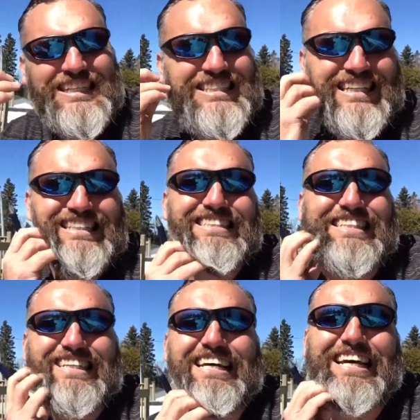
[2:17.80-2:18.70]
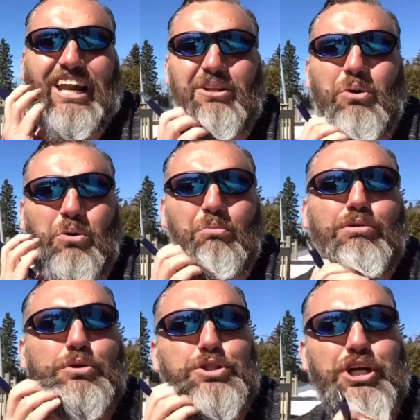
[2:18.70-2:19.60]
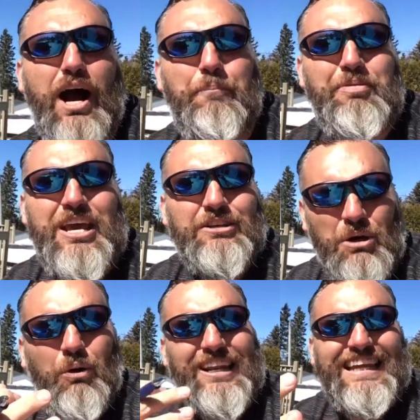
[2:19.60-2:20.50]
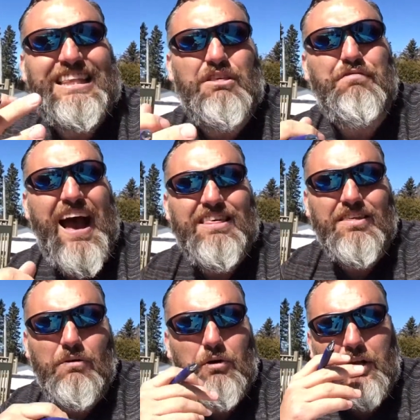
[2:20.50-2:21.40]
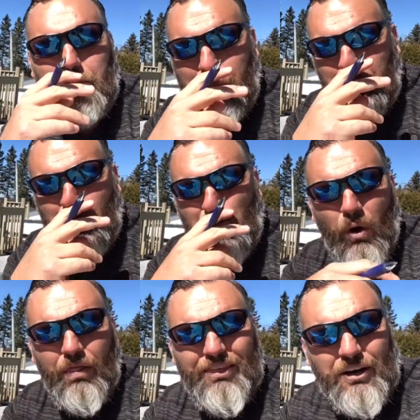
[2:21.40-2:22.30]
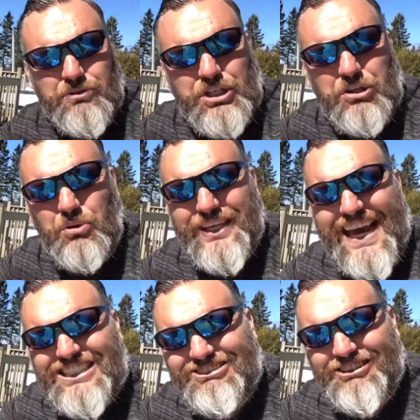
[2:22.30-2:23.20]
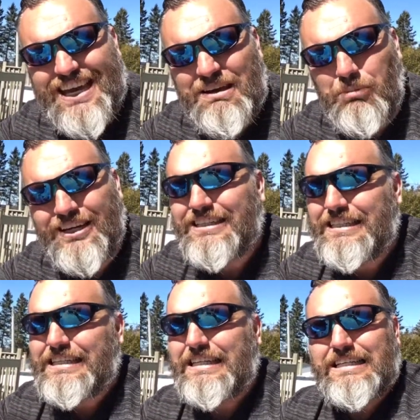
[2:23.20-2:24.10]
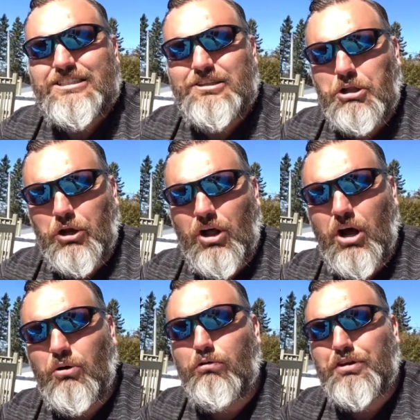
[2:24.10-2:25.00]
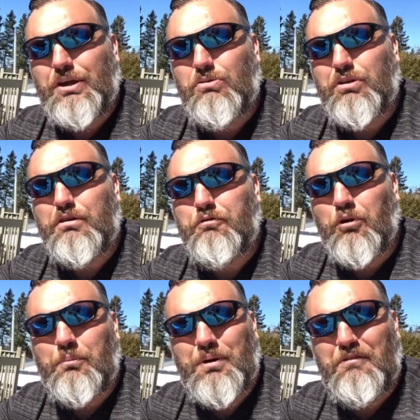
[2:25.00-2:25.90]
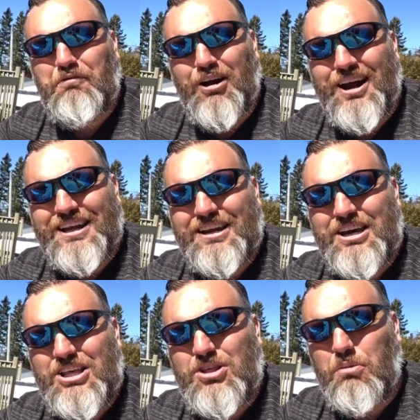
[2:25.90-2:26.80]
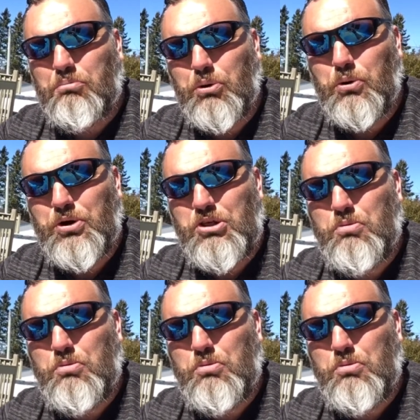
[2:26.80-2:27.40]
these things, and I got a local brew shop, so I wanted to get this fast because I wanted to get my brew on. Thought I was going to do it yesterday, but still a little hungover yesterday from Friday night's brewing